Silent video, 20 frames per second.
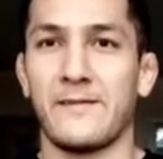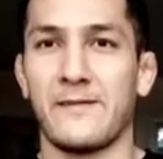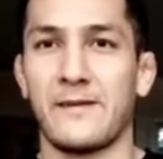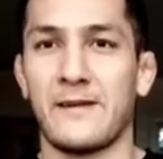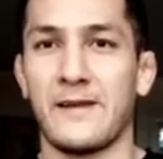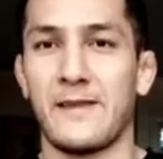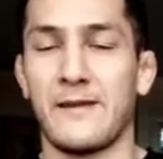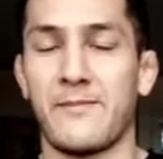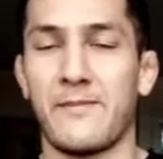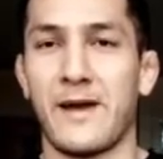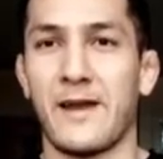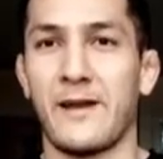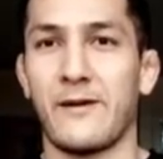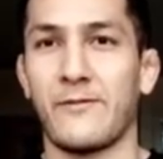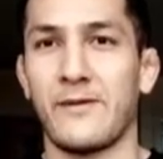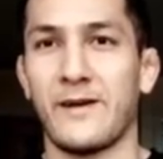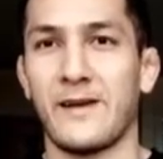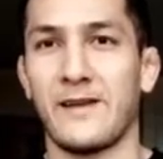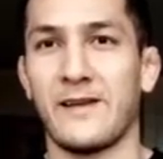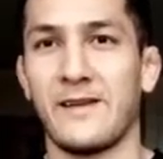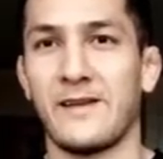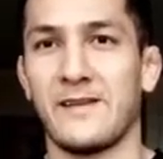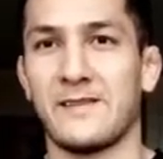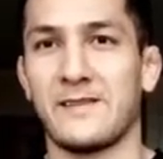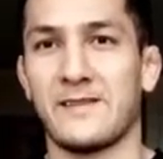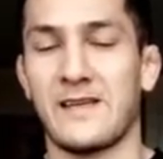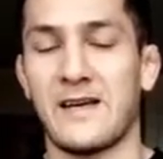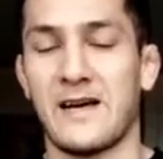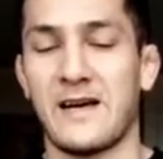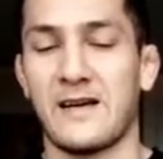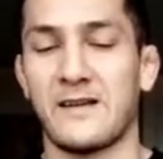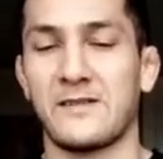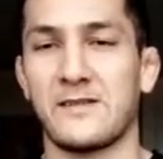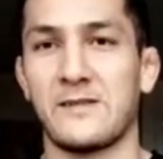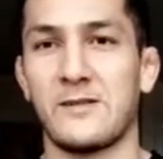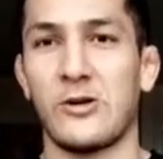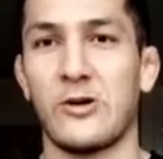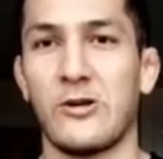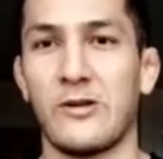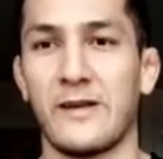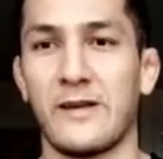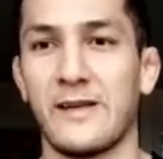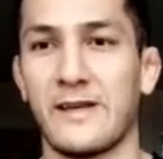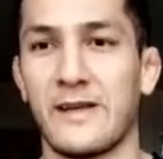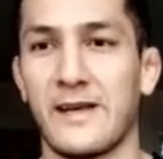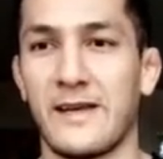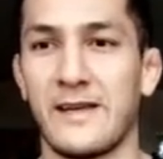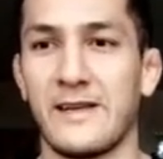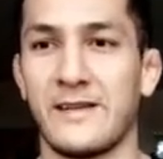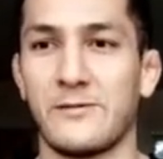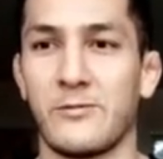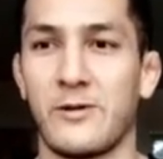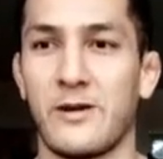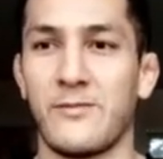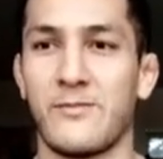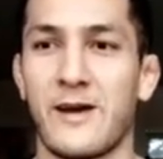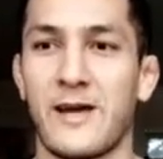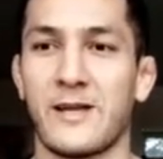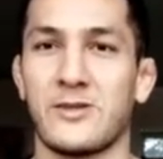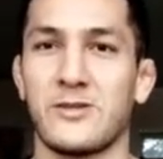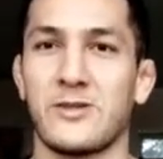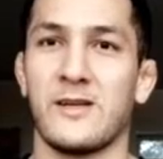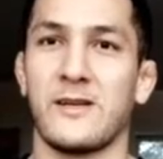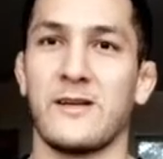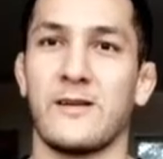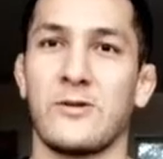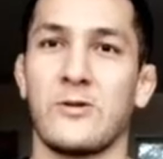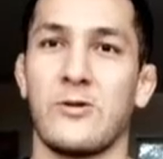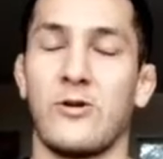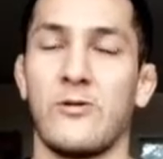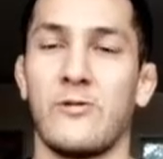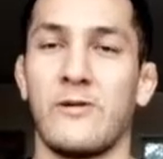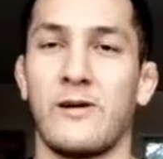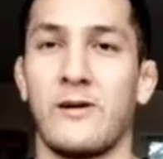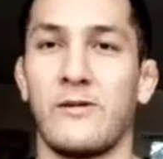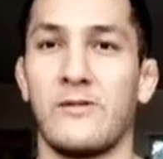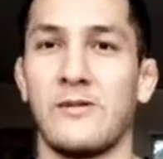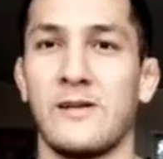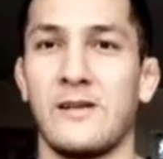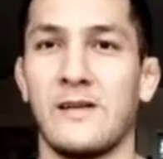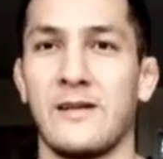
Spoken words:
Then the main event is Sterling and his rematch in Corwell.